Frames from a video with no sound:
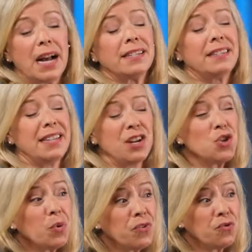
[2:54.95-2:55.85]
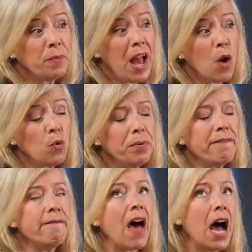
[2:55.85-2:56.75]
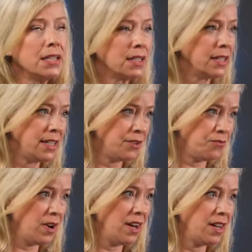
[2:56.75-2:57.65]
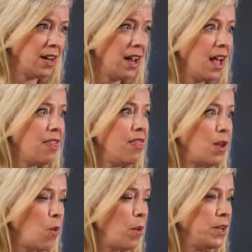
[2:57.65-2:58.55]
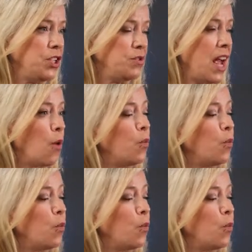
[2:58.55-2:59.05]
a century from now will be vastly different than what we do now.